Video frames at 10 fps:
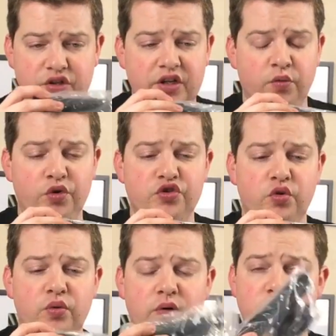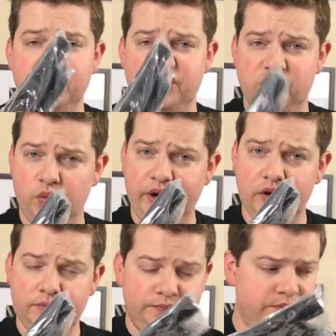The original one was a
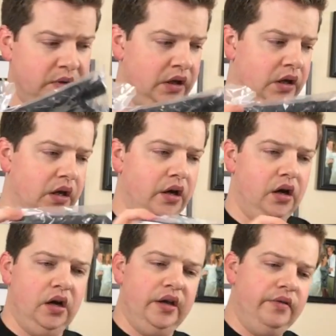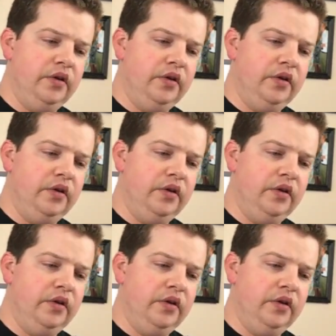square, and